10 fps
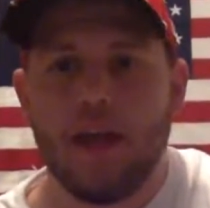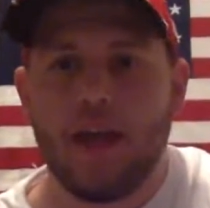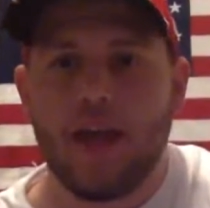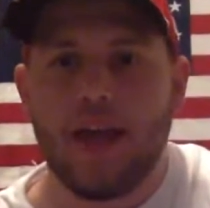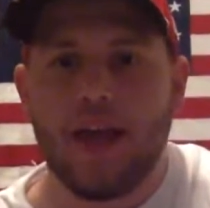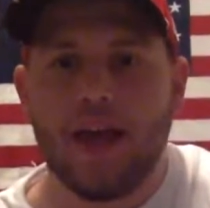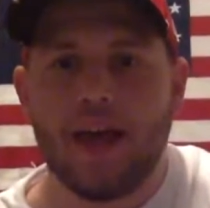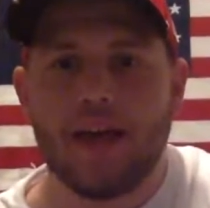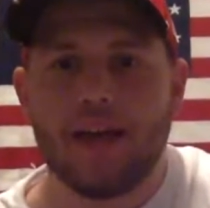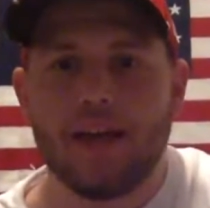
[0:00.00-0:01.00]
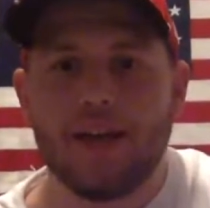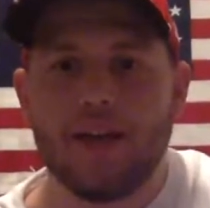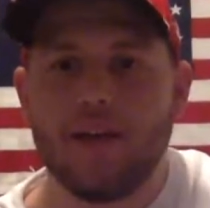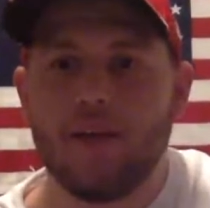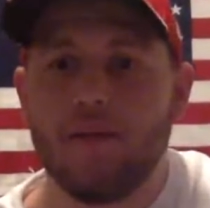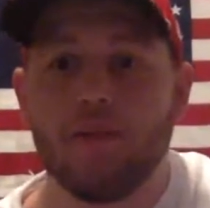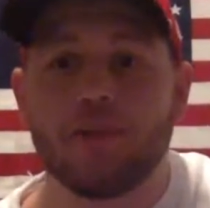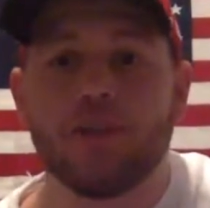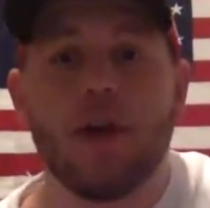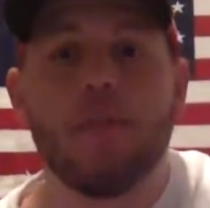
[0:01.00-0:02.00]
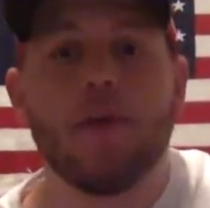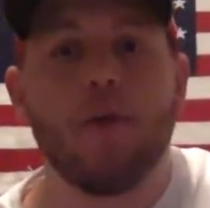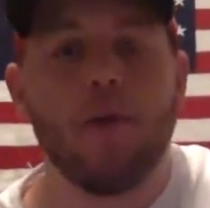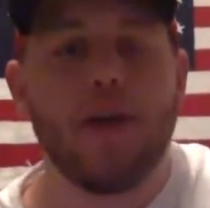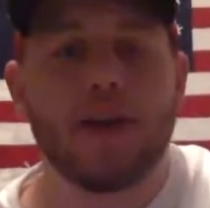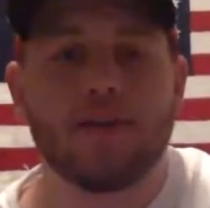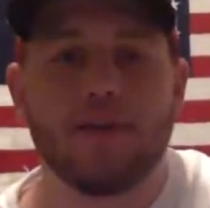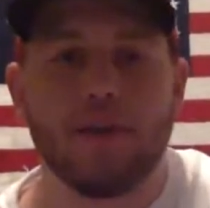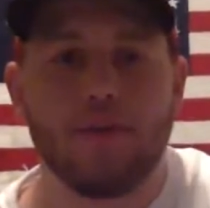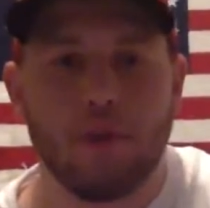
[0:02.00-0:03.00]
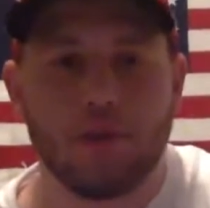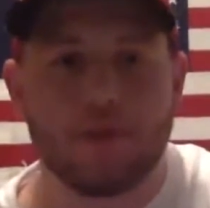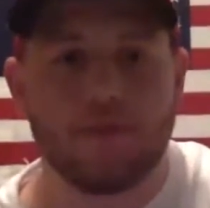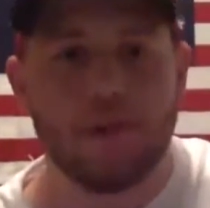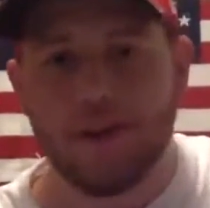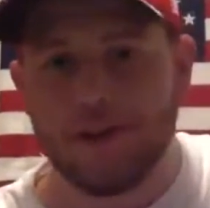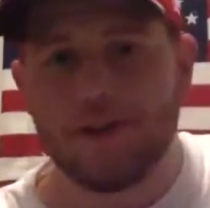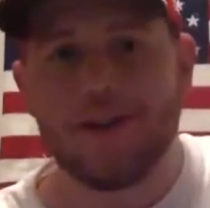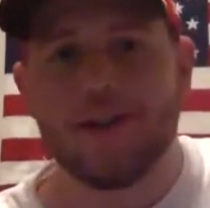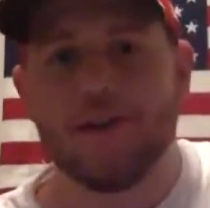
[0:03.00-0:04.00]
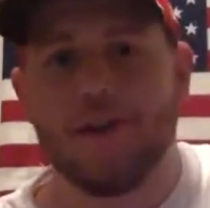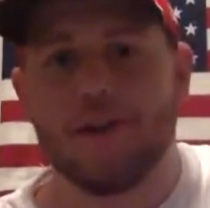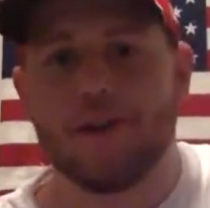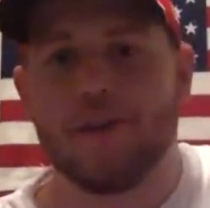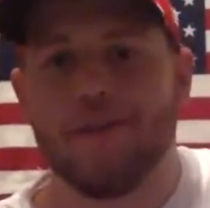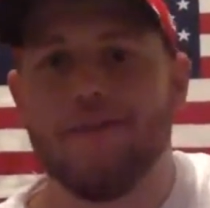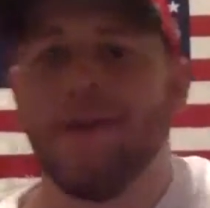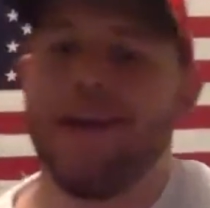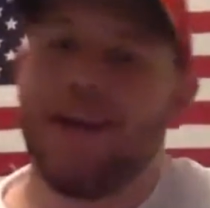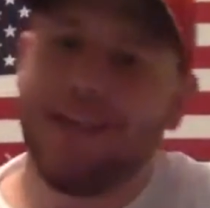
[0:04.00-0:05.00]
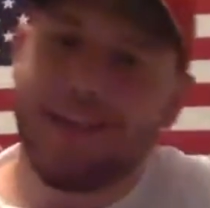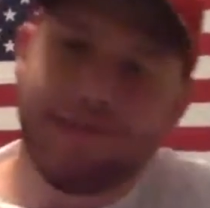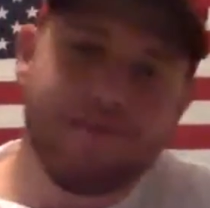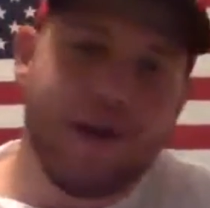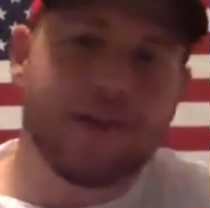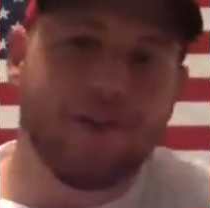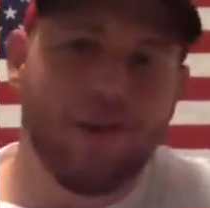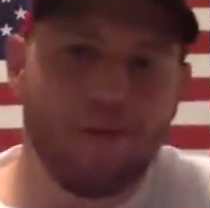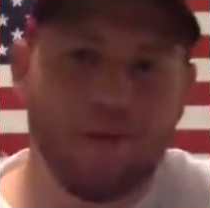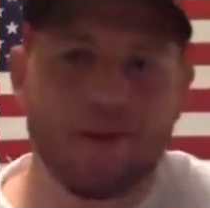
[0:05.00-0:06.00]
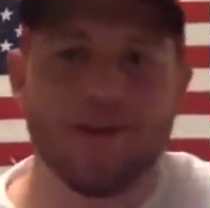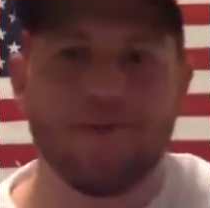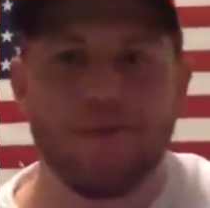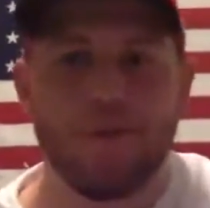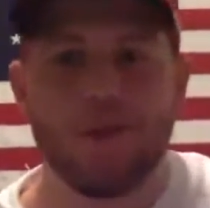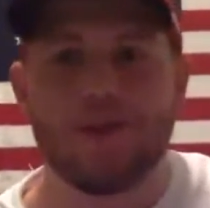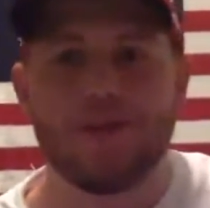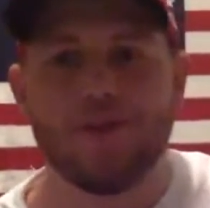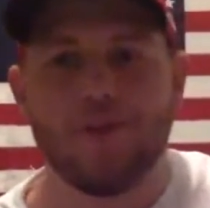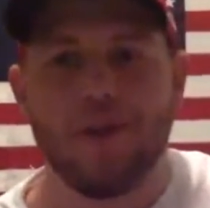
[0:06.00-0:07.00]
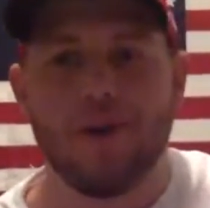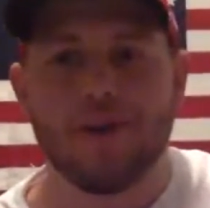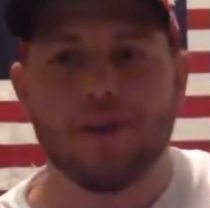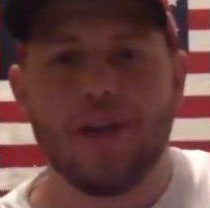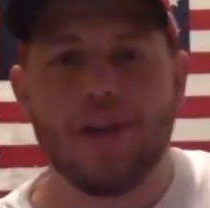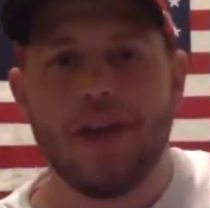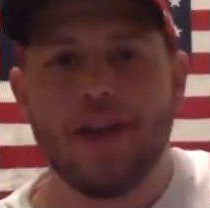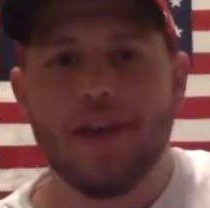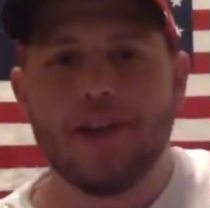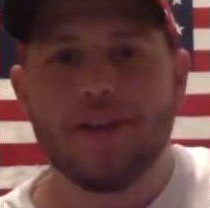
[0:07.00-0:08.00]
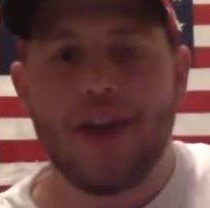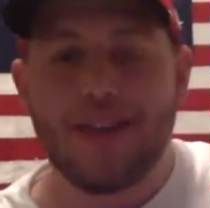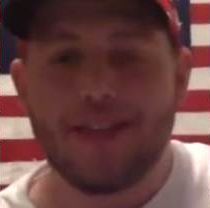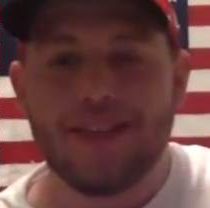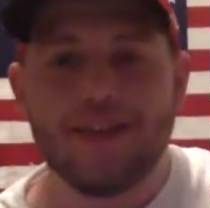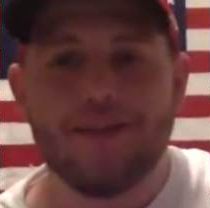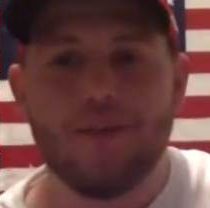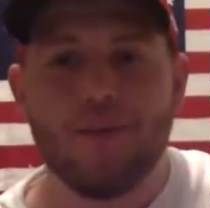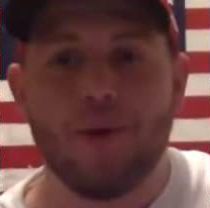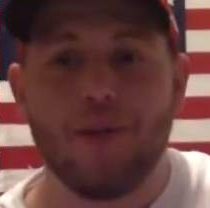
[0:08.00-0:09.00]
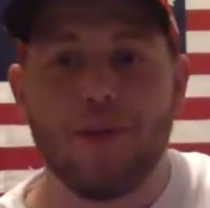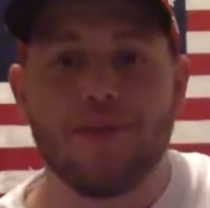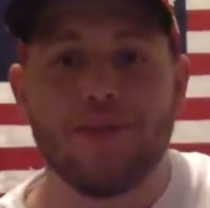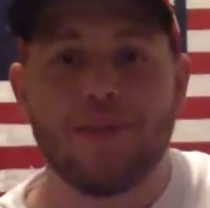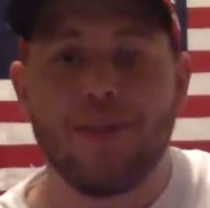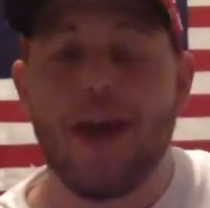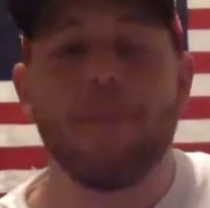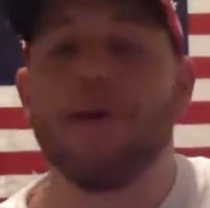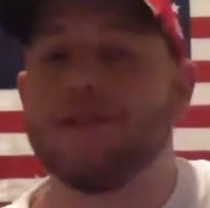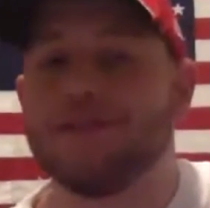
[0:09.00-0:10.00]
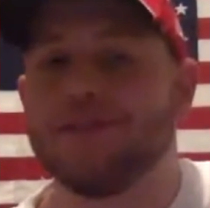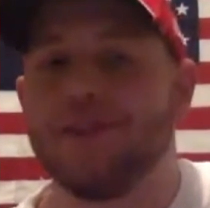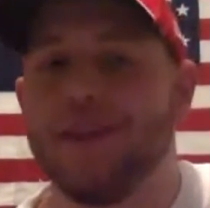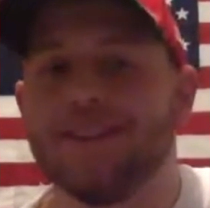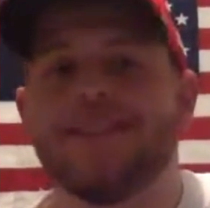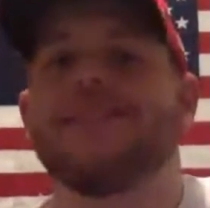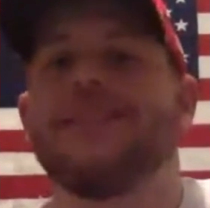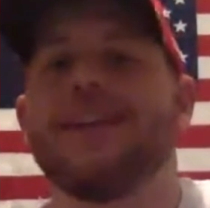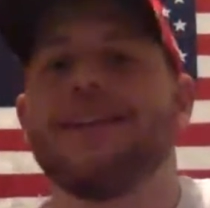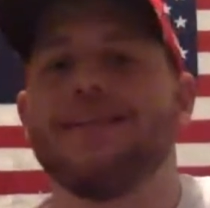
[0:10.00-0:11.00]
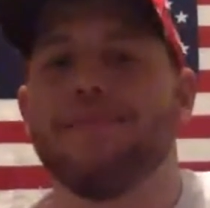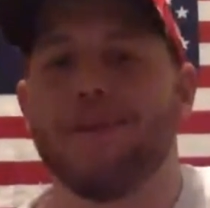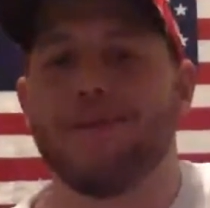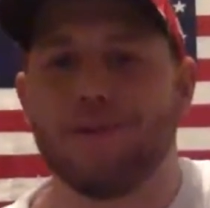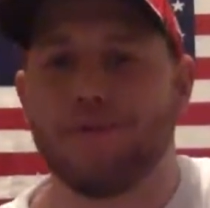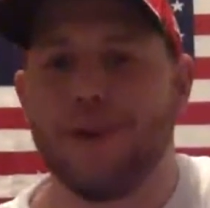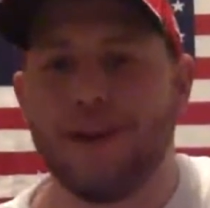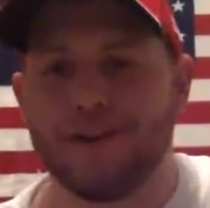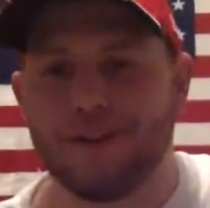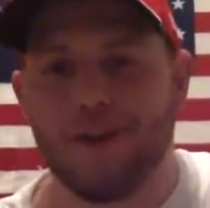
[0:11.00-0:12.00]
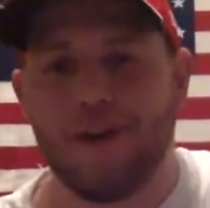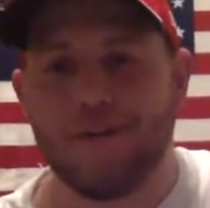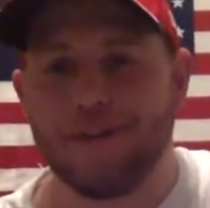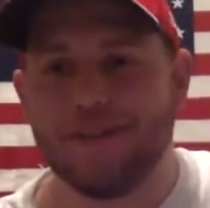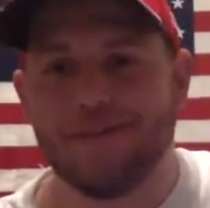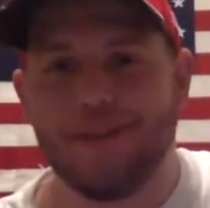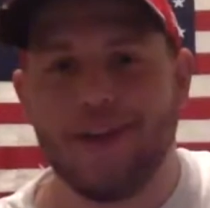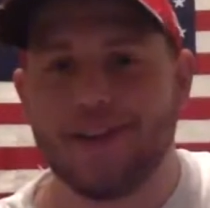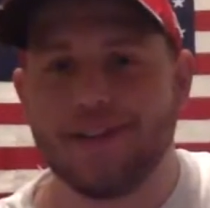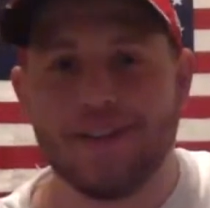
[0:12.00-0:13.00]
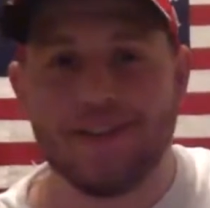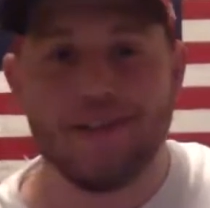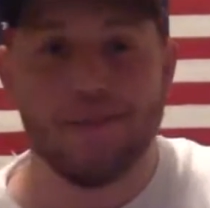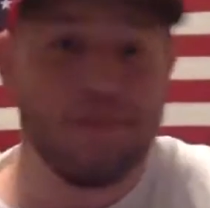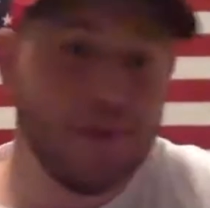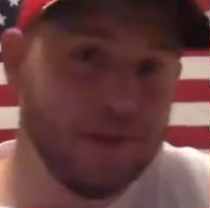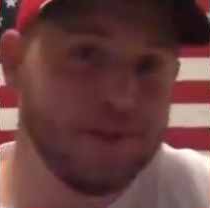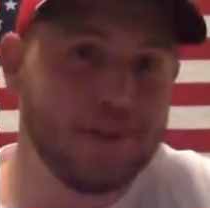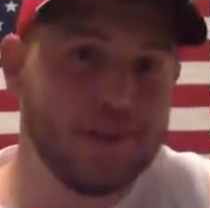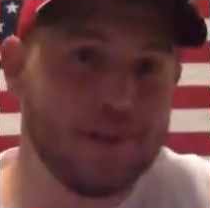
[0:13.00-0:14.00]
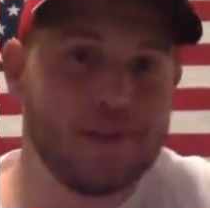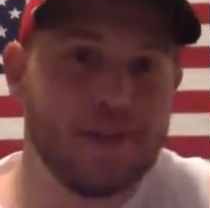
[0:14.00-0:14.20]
And LaShawn McCoy last week rushed for 110 yards on them. And then Mike Tolbert did 42 yards. So I think with how much insanely better the Raiders' offensive line is than the Bills is,